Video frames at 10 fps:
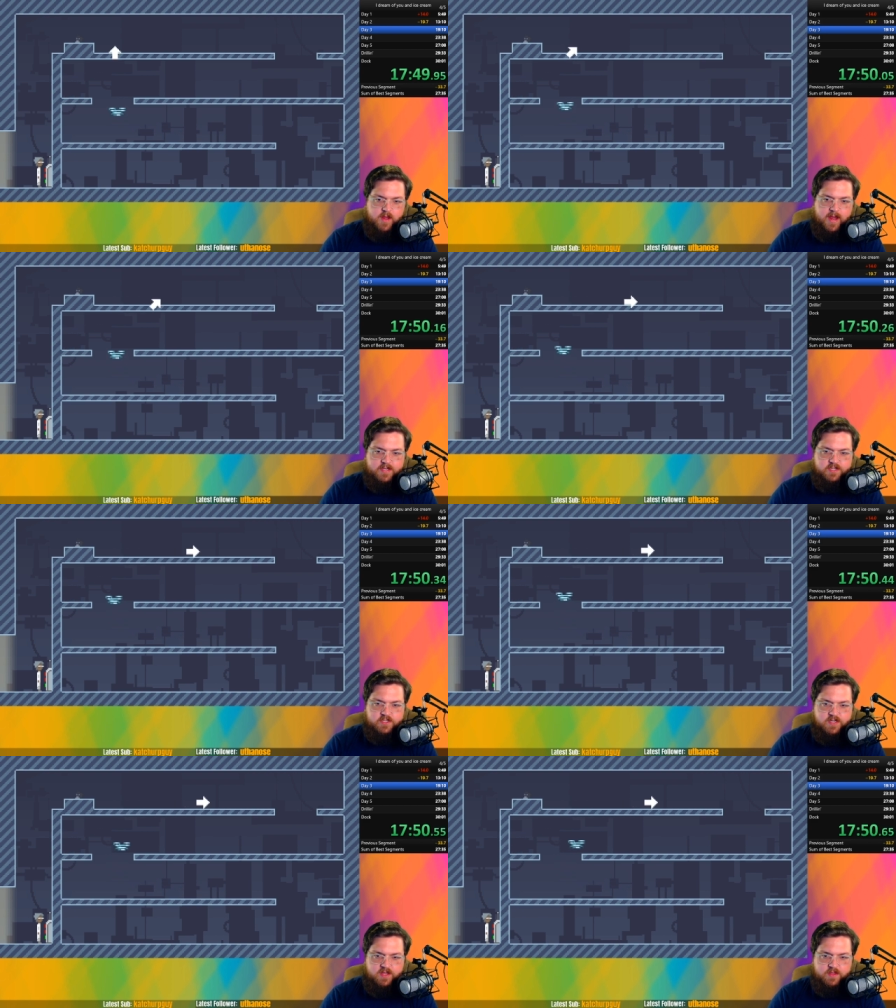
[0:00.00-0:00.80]
As you can
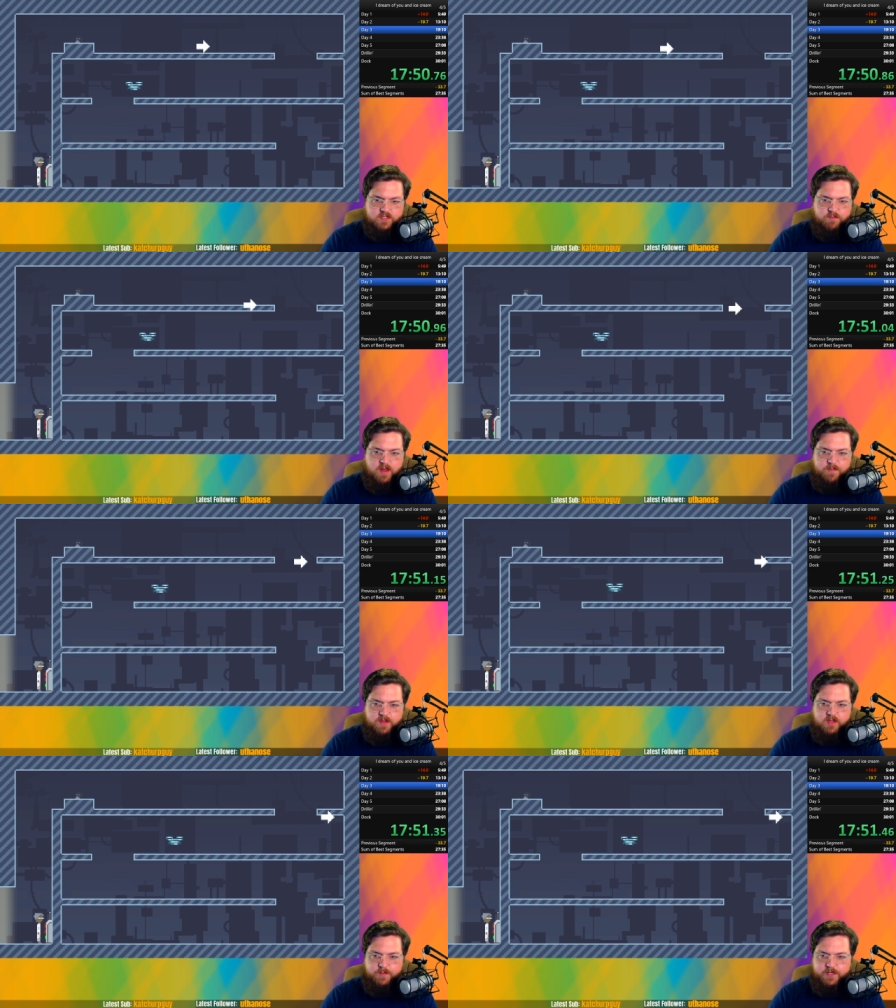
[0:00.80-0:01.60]
see, this might be a
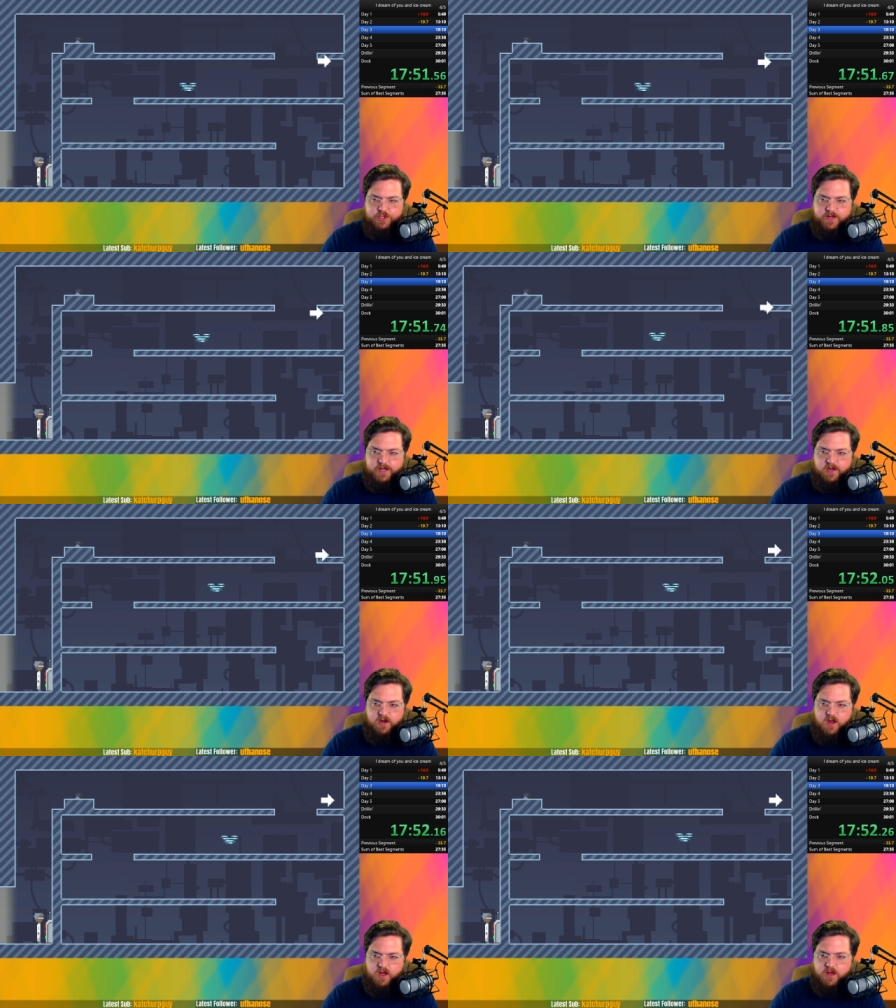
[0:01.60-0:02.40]
little bit trickier
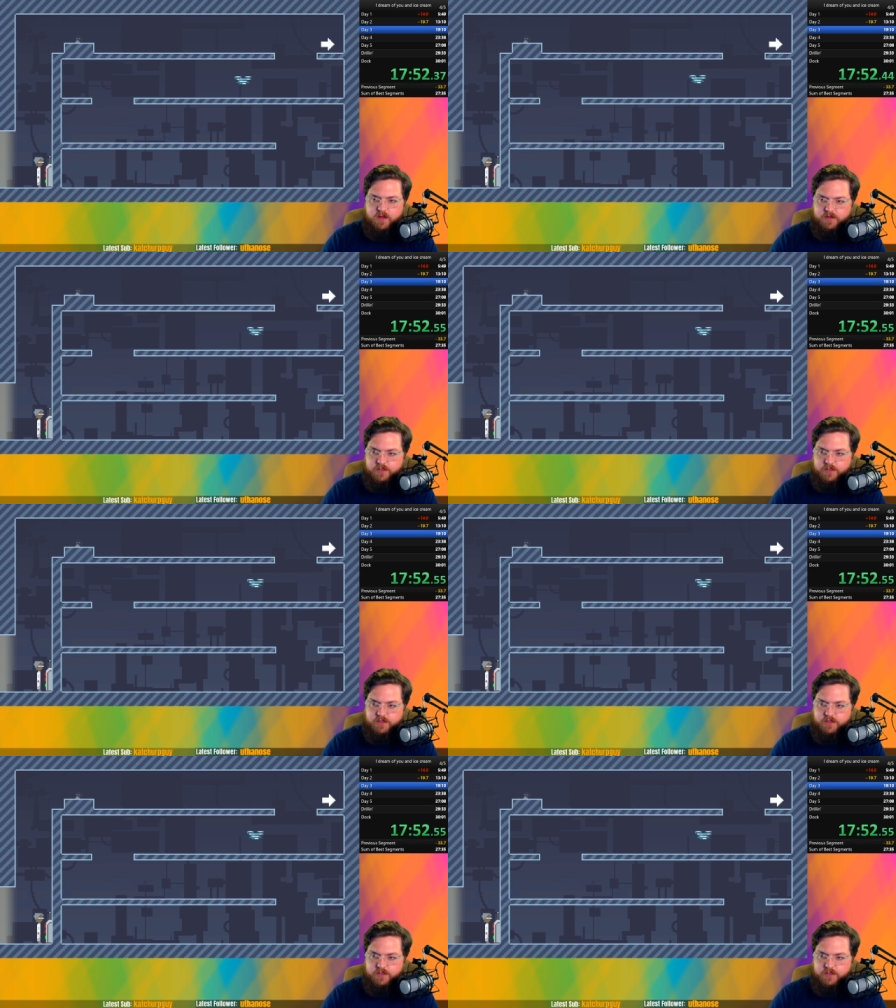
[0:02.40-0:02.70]
on